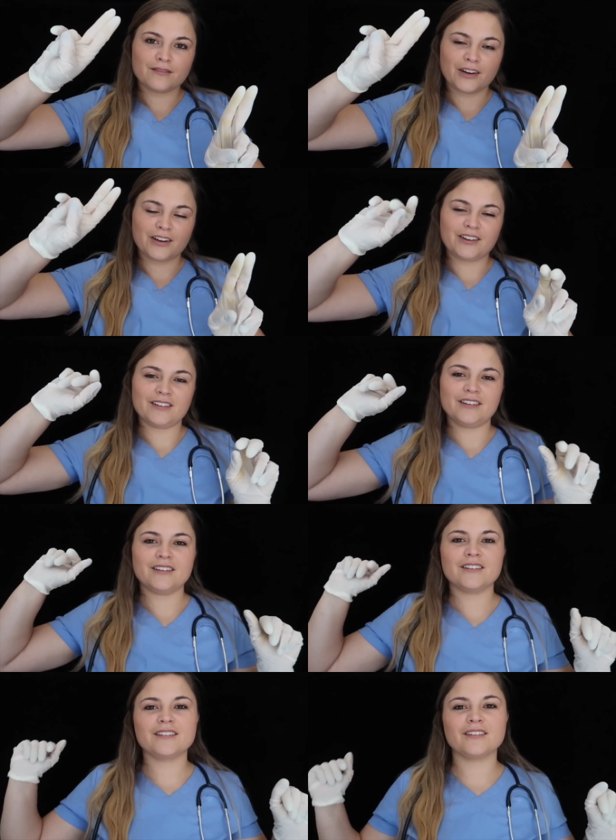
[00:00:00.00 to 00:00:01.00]
Very good.
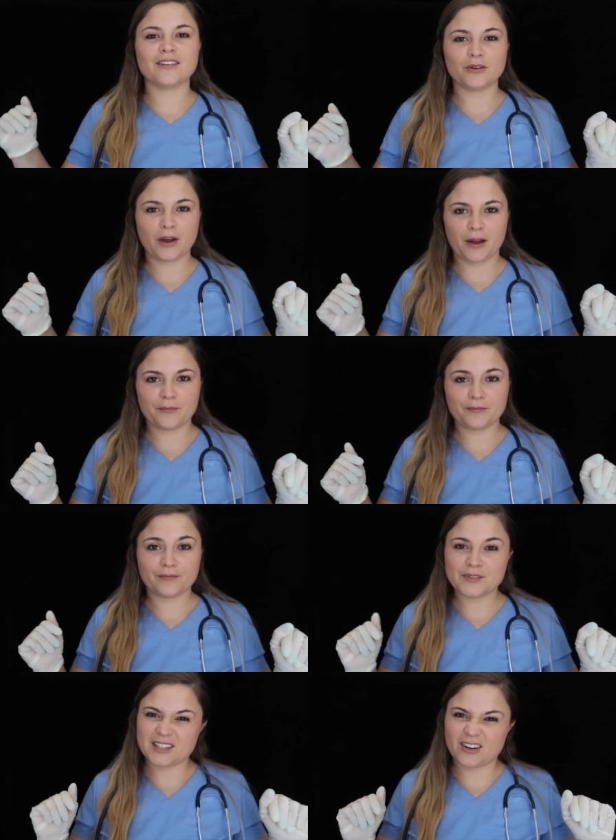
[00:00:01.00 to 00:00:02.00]
Okay.
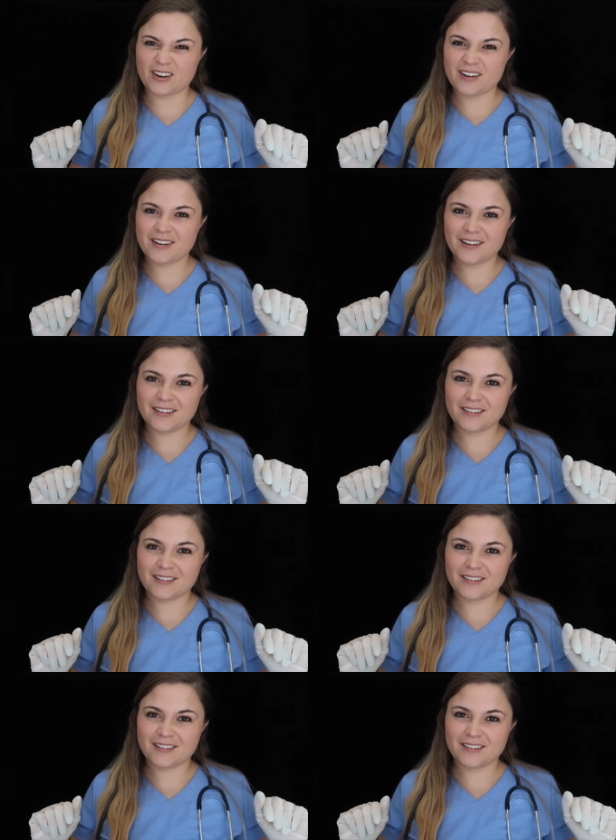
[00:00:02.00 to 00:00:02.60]
Was that hard?